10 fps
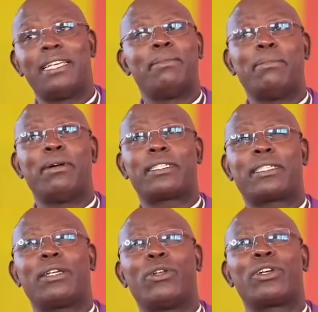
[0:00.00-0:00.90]
I remember
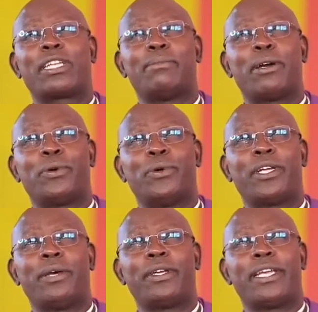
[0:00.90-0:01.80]
a long time ago
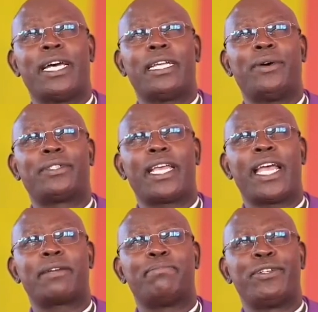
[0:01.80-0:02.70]
when I was, a
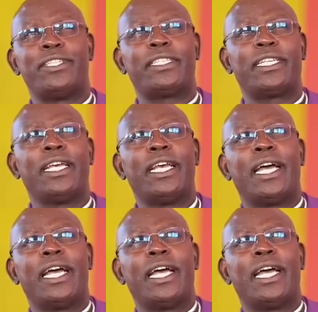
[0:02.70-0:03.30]
young priest,